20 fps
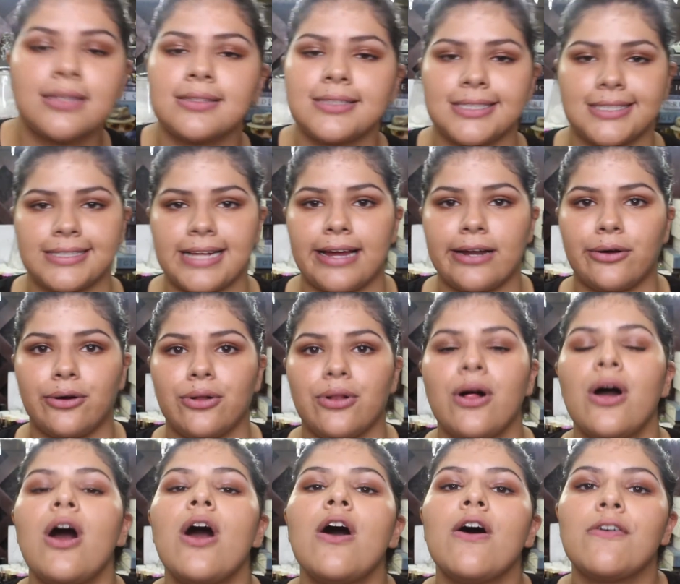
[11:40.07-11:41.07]
settle
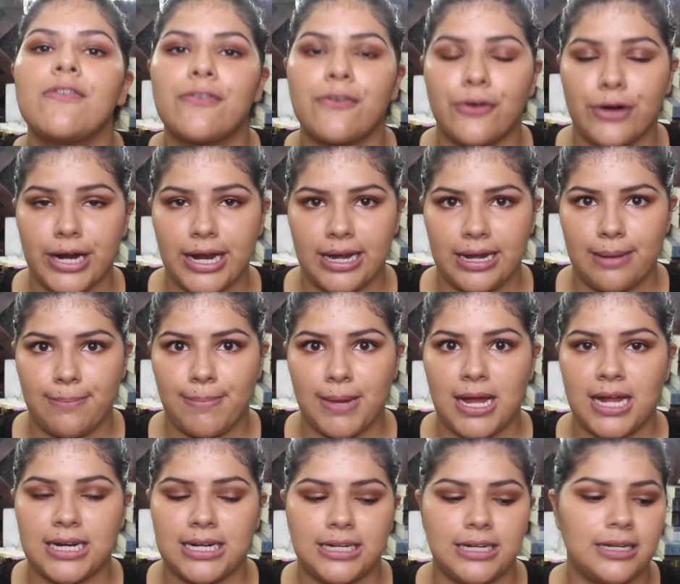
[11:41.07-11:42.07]
for
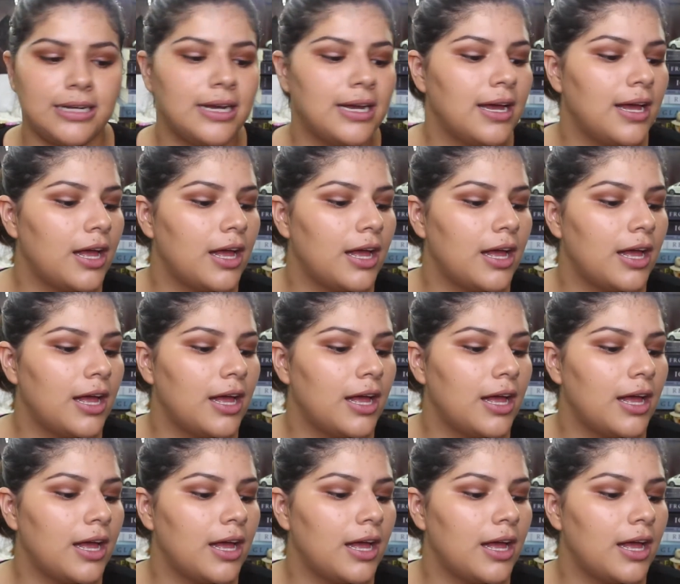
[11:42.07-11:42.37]
anybody.